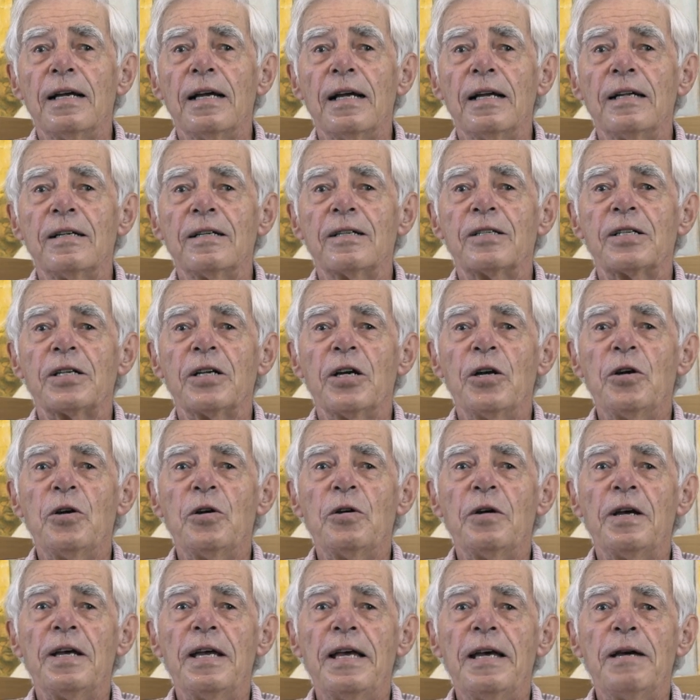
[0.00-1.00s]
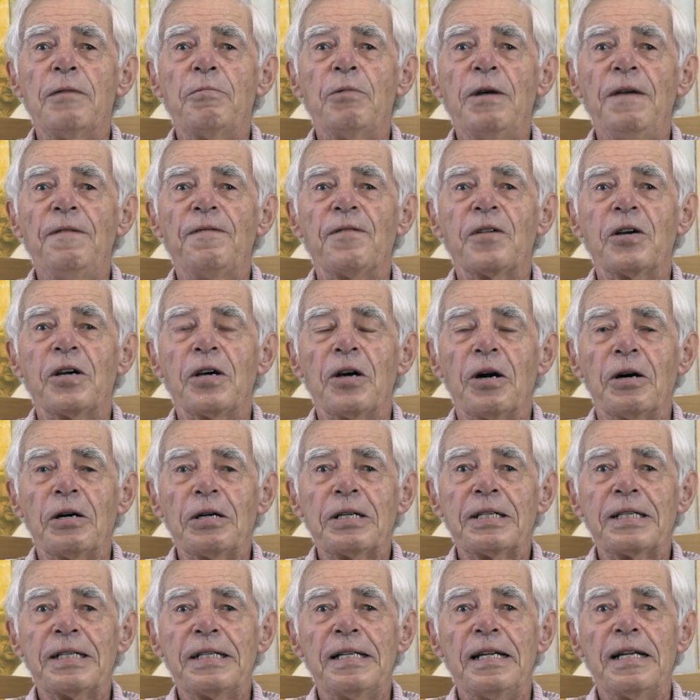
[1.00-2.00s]
And so here we've
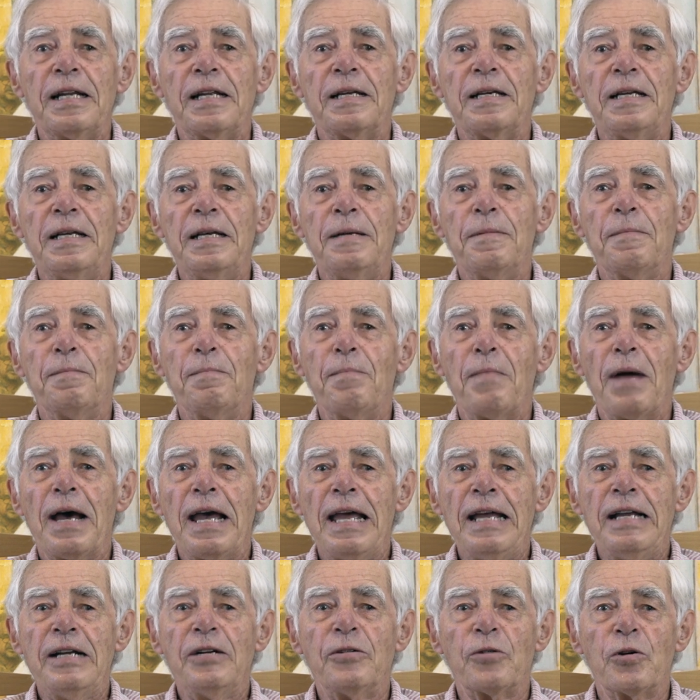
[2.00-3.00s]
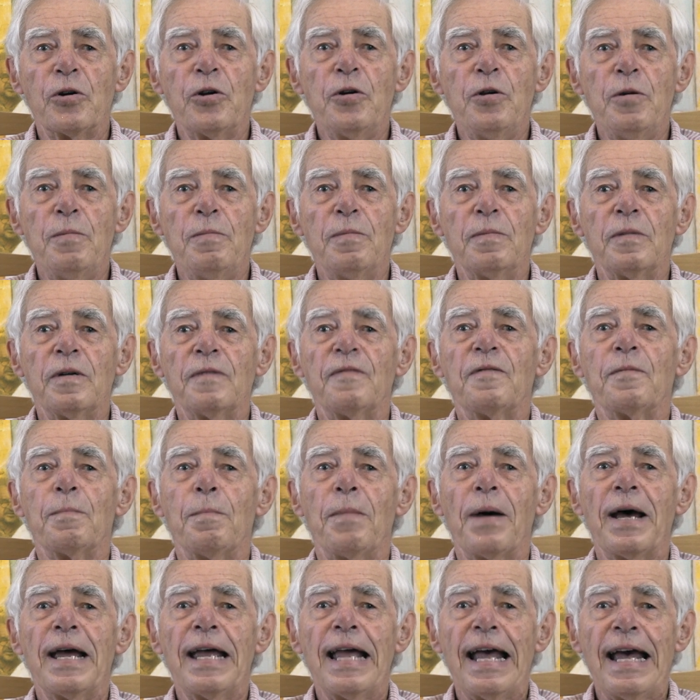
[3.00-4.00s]
got in the main room of
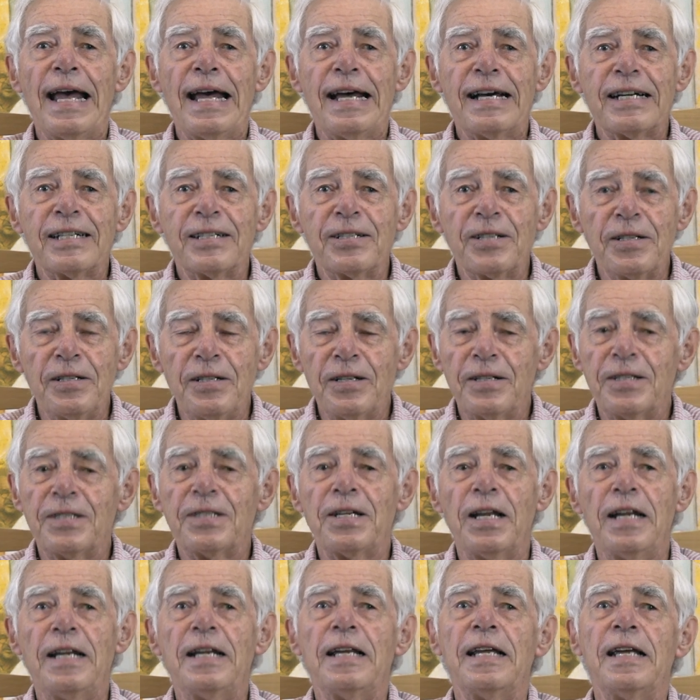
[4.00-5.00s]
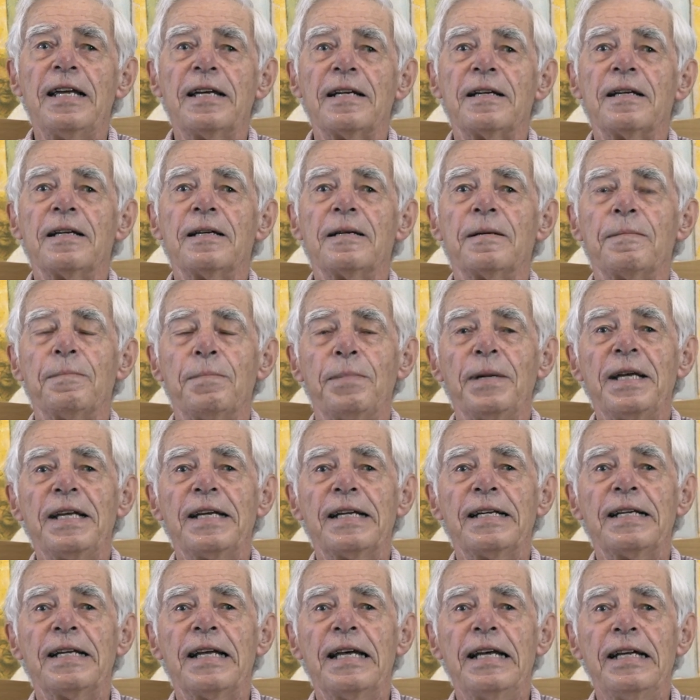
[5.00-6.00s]
Meher House in Sydney at
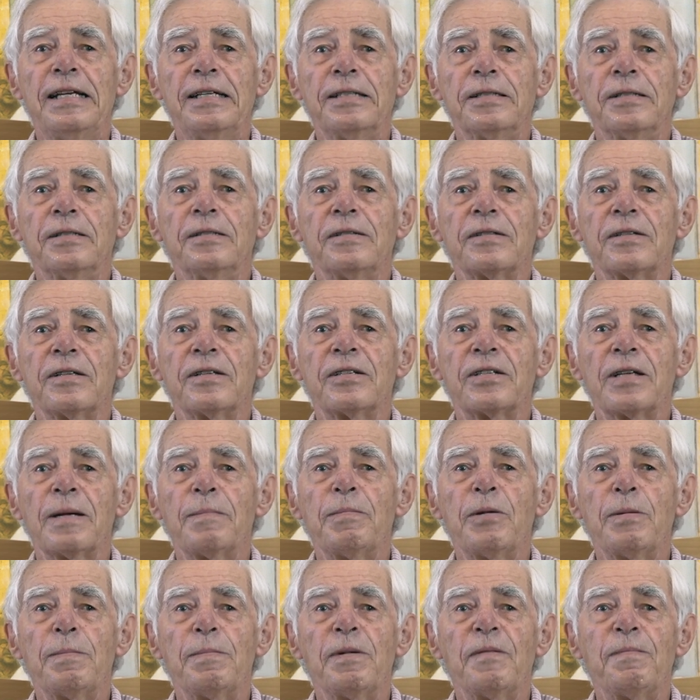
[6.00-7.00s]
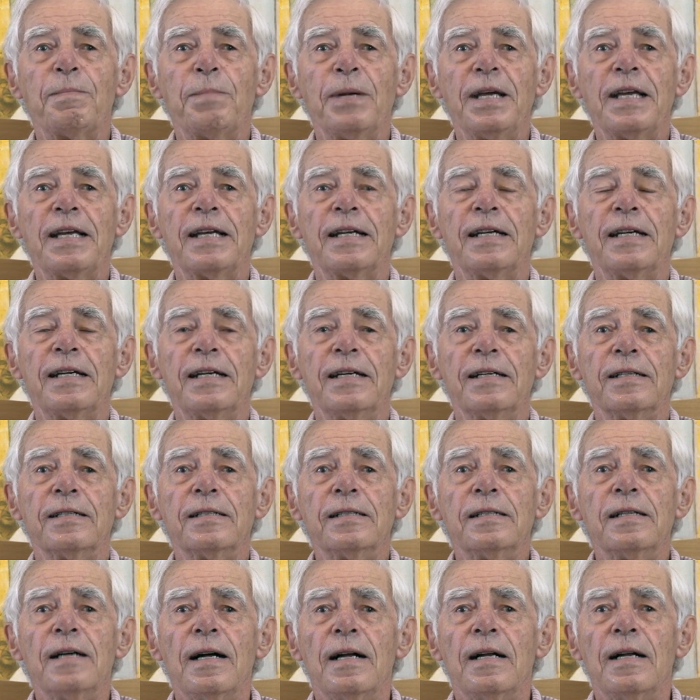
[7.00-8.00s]
Beacon Hill, the suburb of Beacon
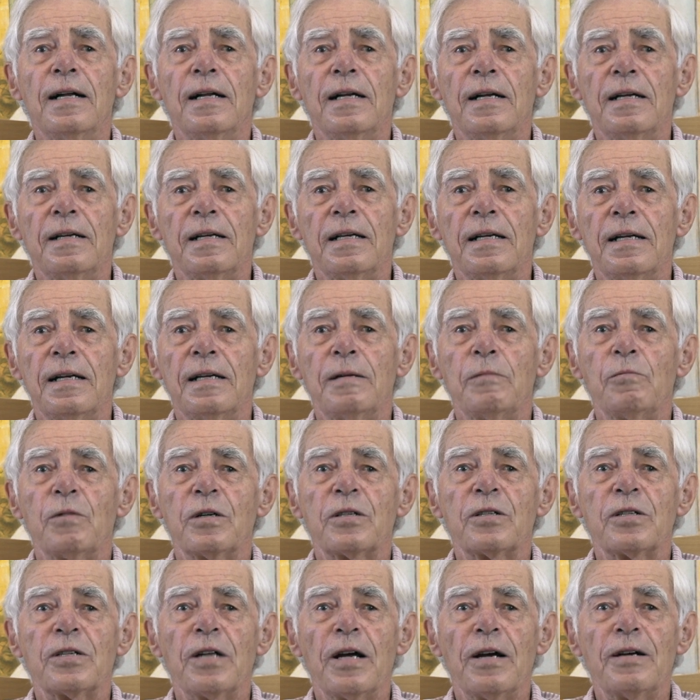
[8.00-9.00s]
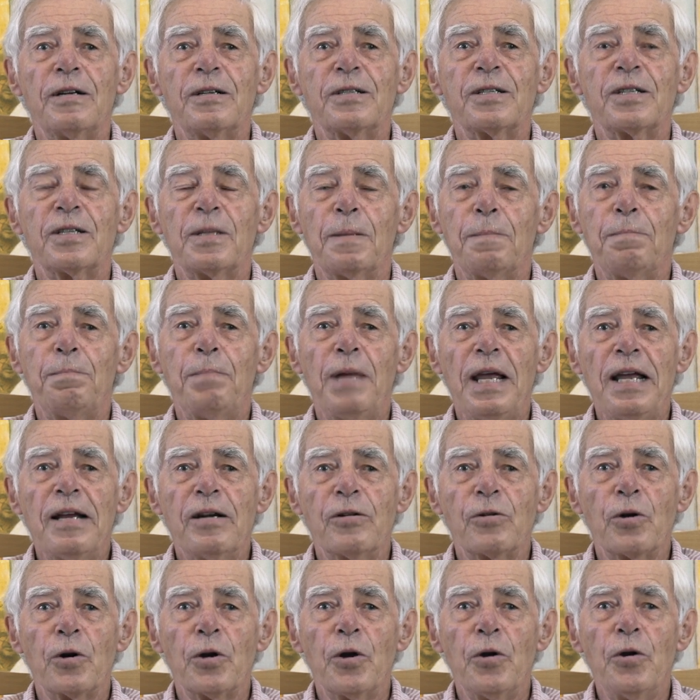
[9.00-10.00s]
Hill, in what's known as the big
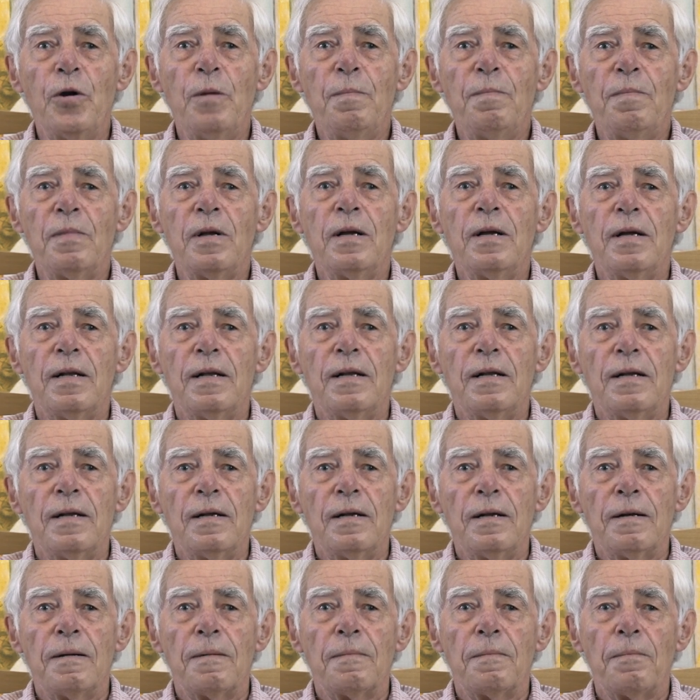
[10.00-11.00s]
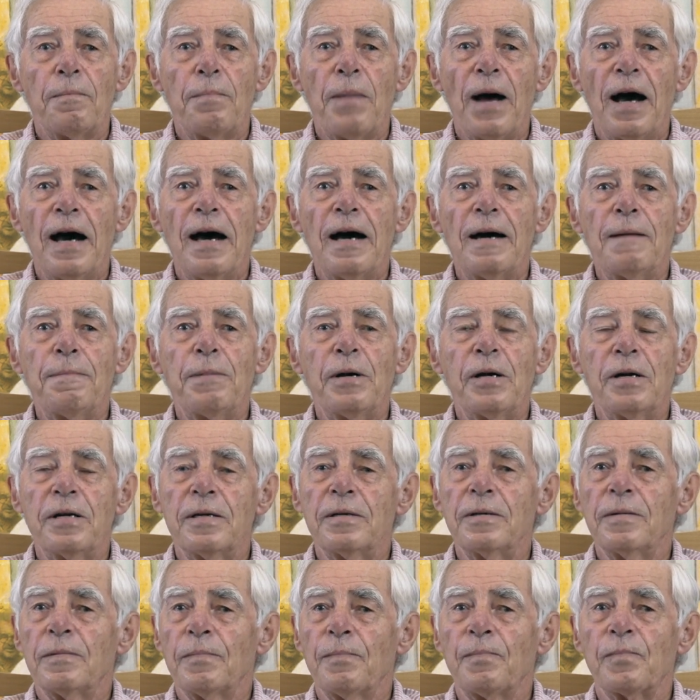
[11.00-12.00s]
room,
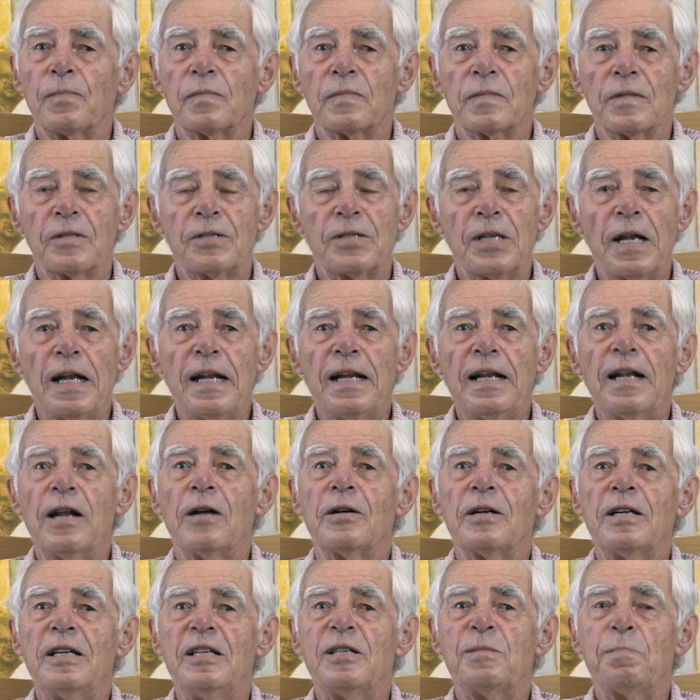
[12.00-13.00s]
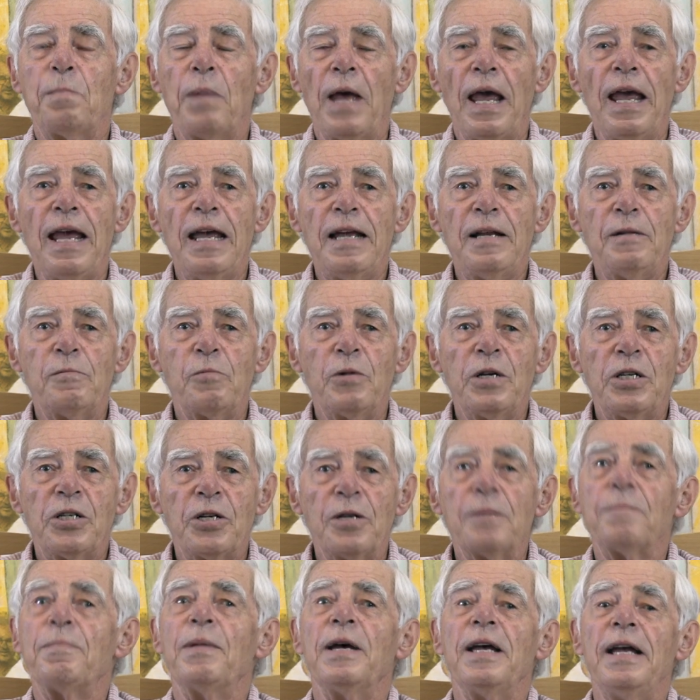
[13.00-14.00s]
Baba sitting on his bed, which
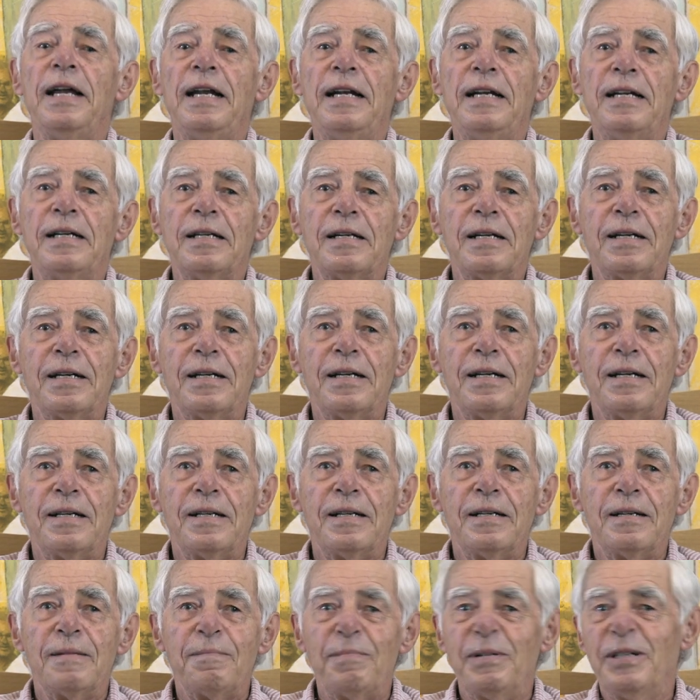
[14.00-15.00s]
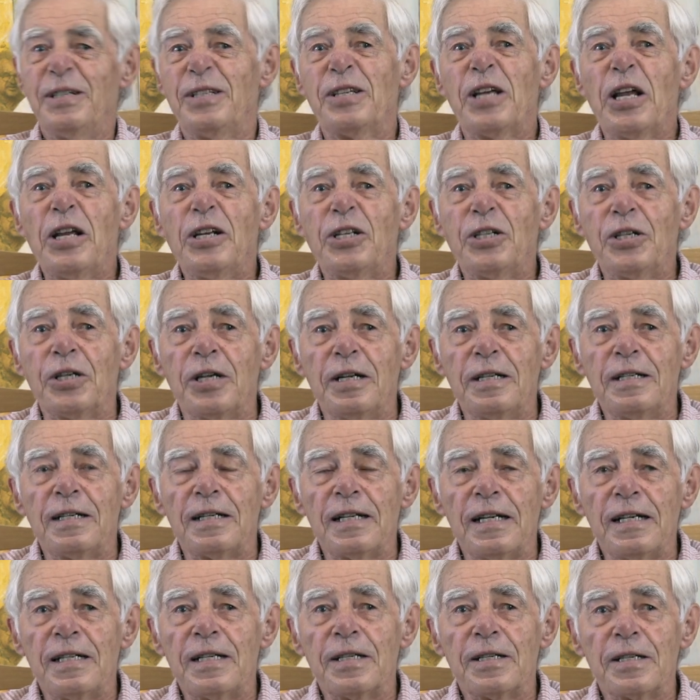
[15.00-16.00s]
had been positioned
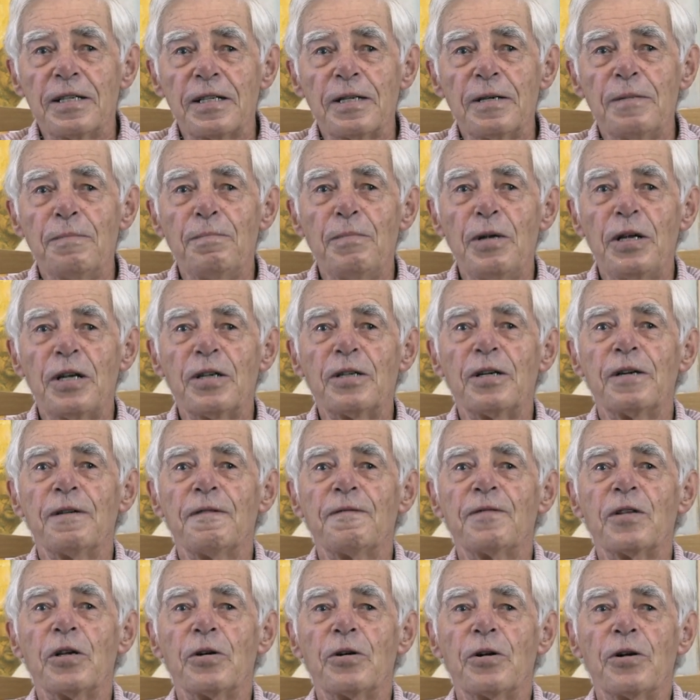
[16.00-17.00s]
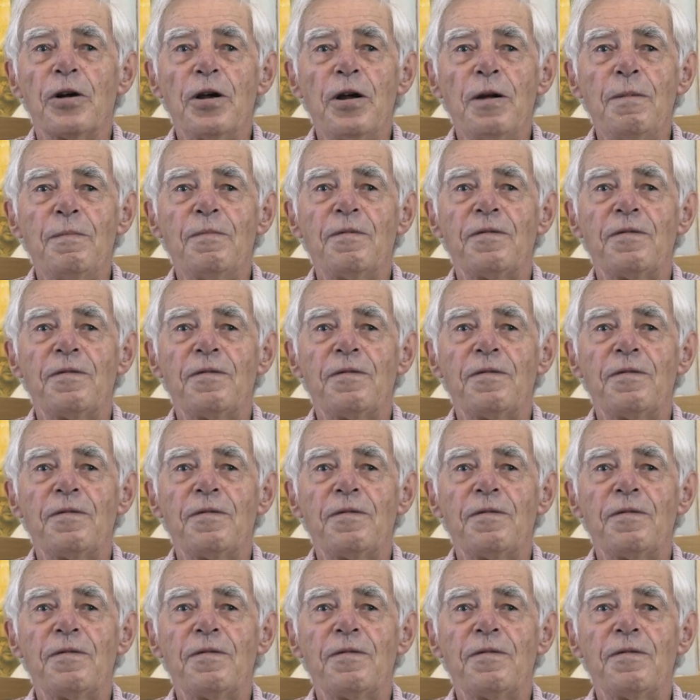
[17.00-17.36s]
into the middle of the room